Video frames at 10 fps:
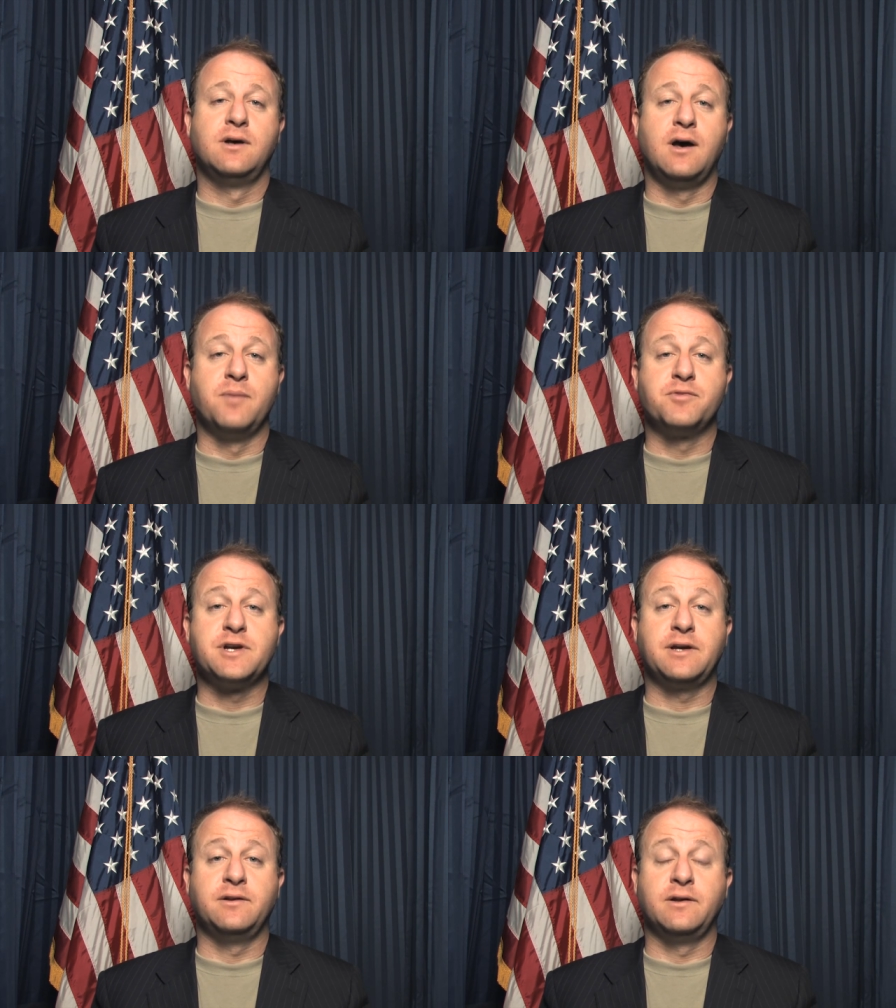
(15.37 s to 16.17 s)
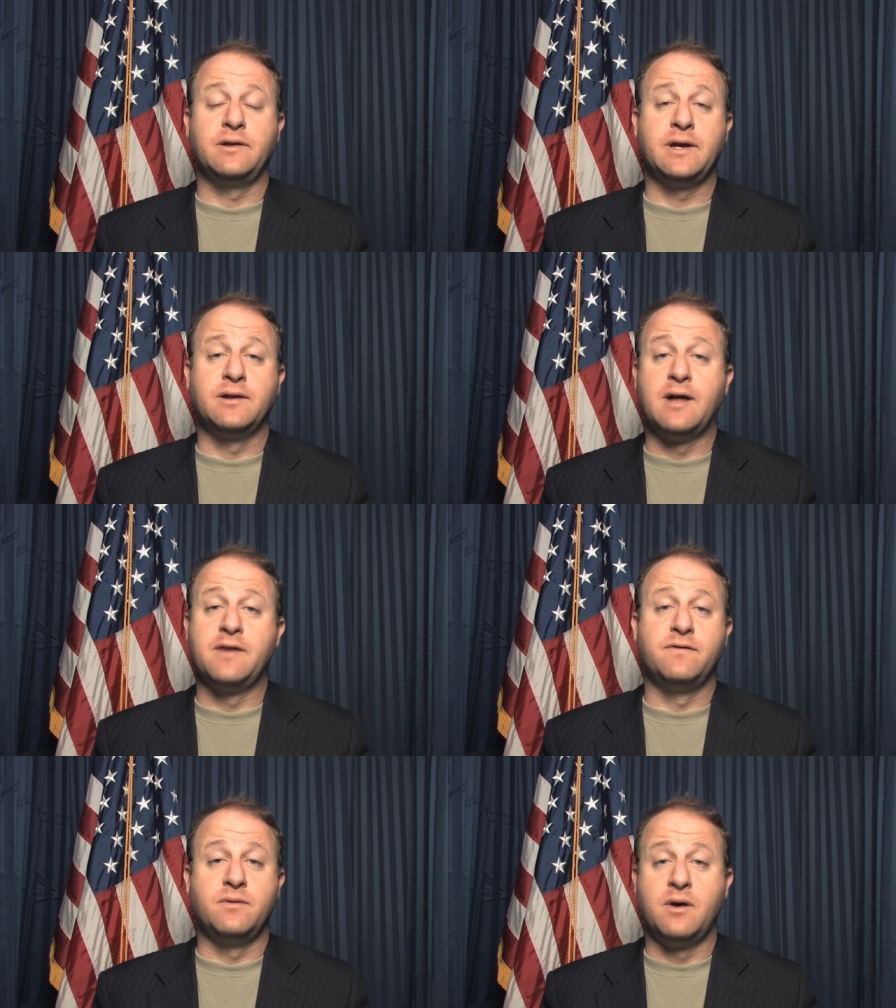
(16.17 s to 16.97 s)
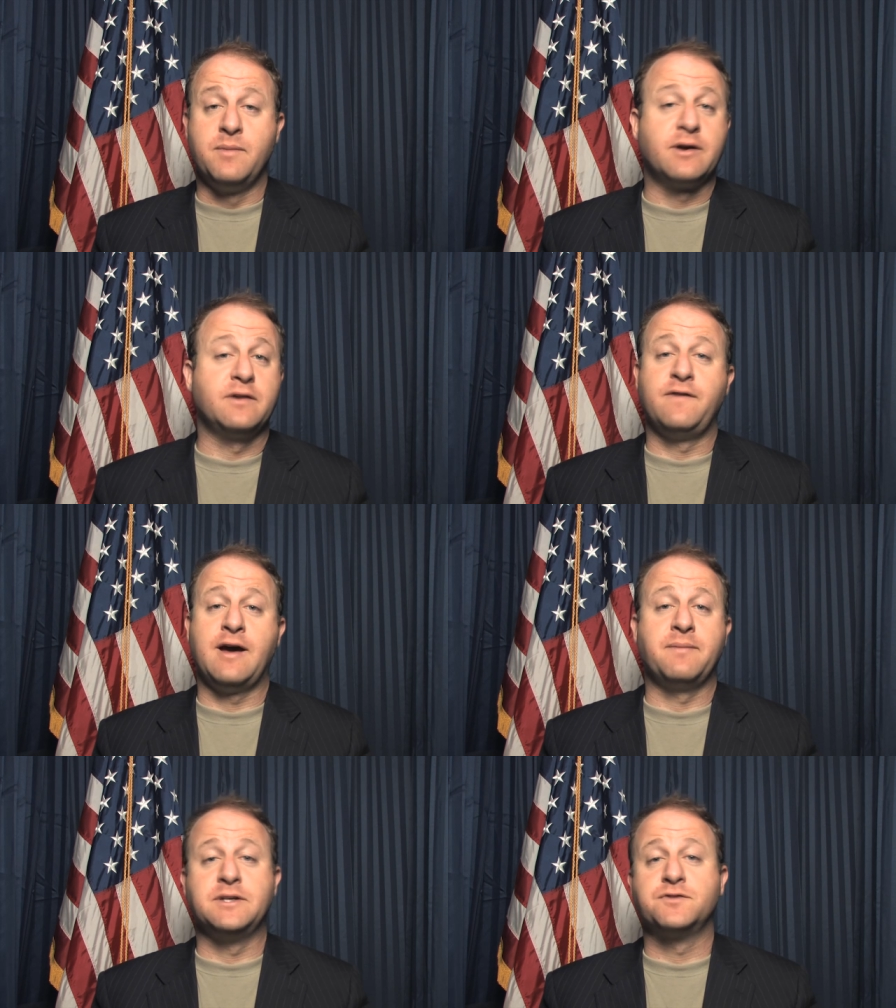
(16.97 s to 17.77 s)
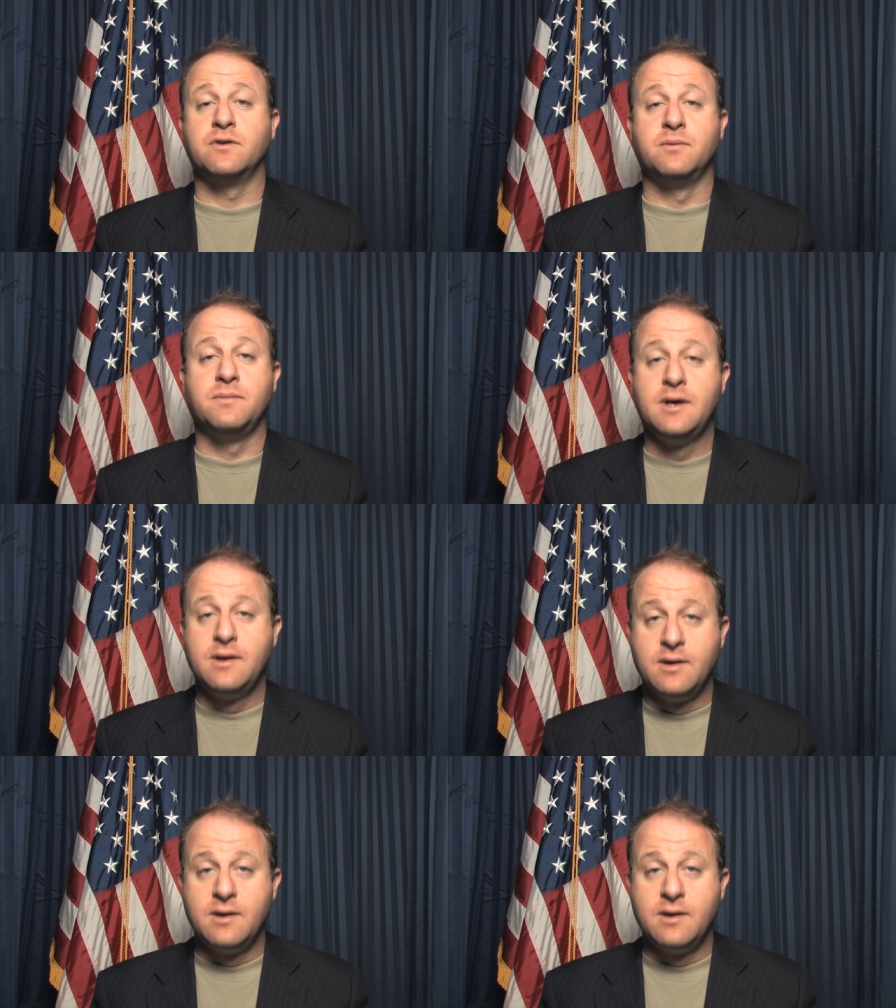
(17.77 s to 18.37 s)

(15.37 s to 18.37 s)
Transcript: And particularly a lot of American families from